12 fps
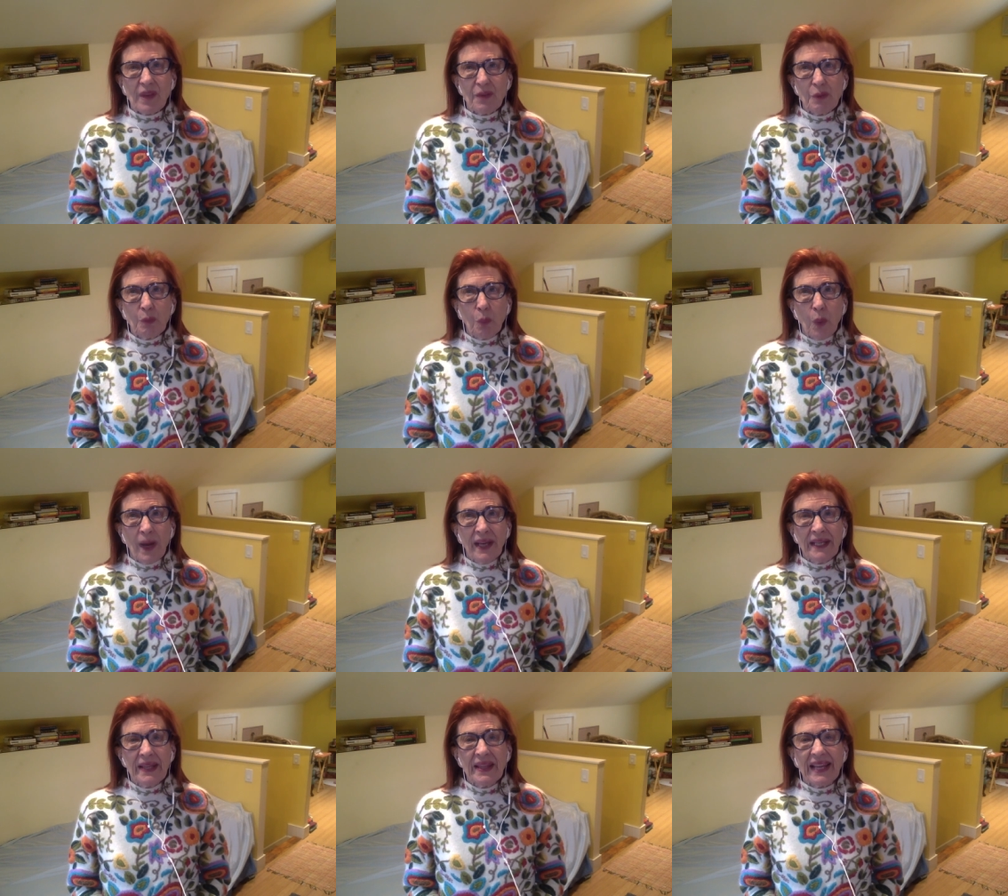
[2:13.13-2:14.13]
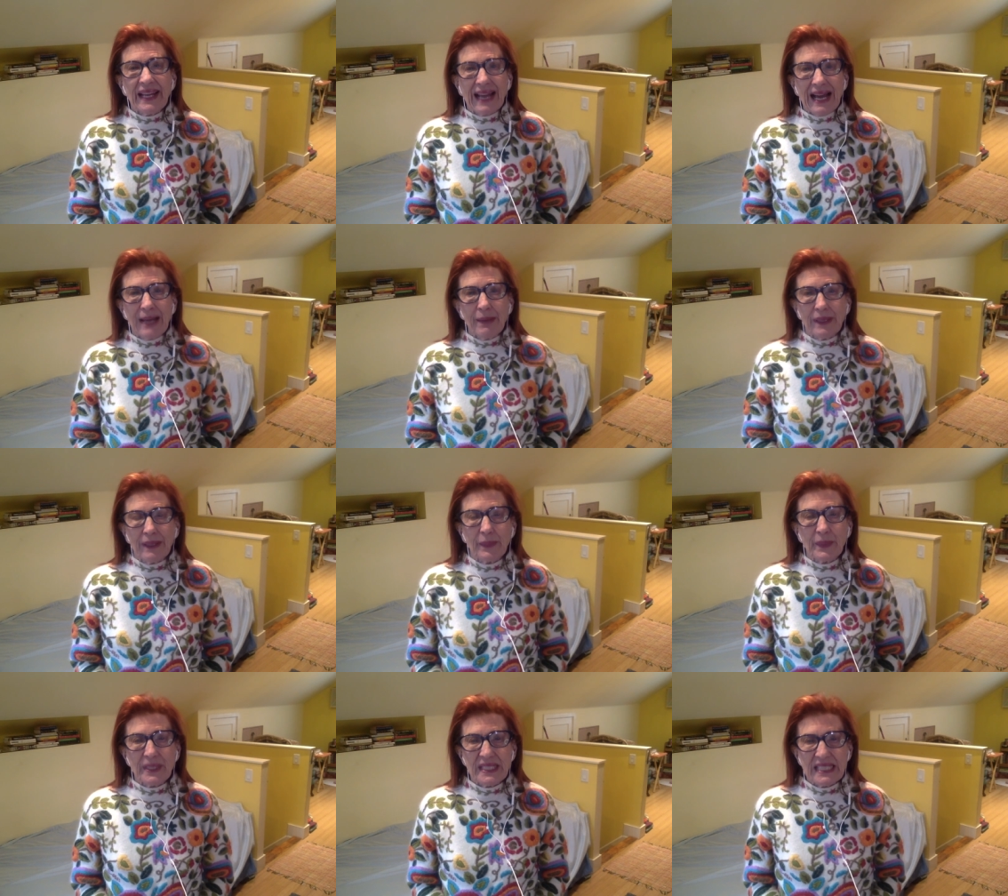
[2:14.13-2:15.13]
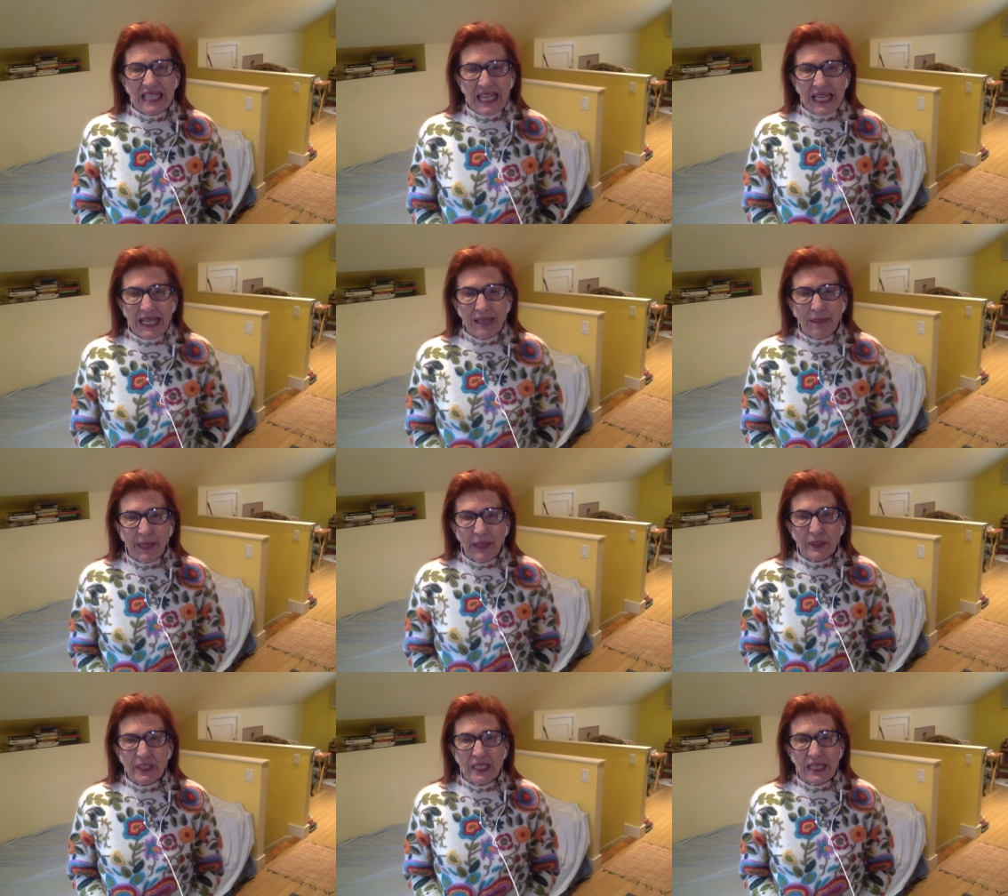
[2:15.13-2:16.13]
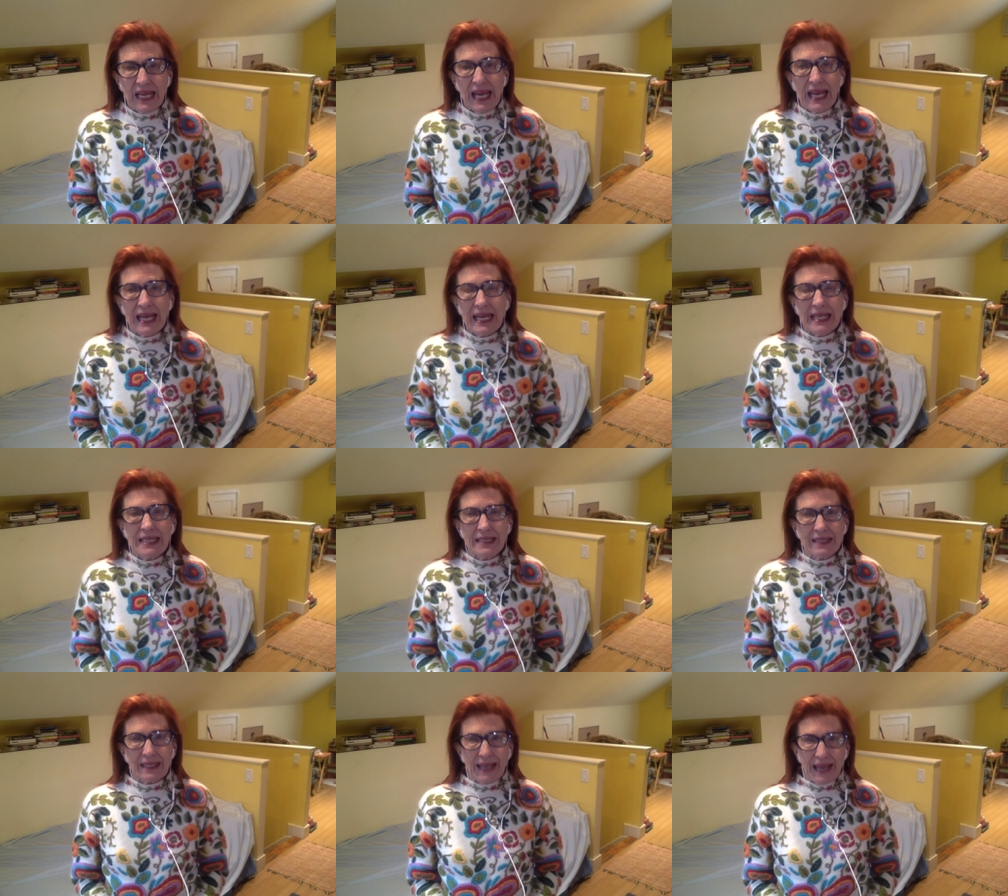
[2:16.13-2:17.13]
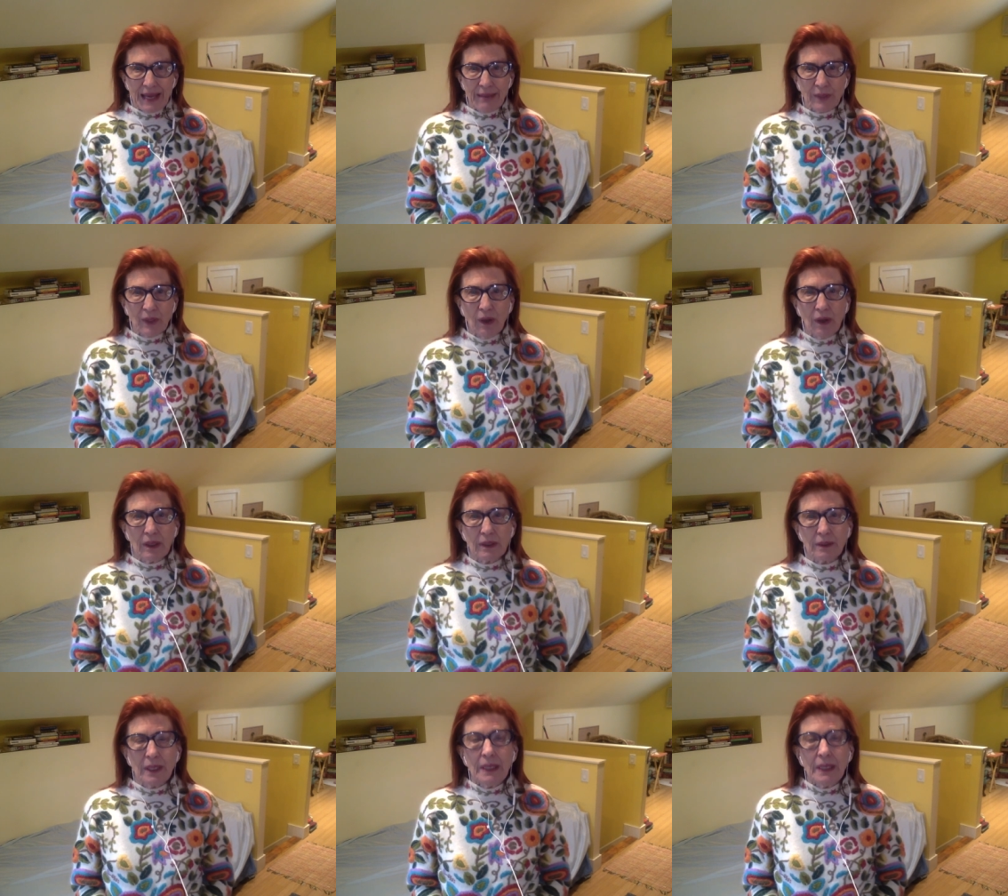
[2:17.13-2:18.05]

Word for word: the one that I was thinking about today is the game called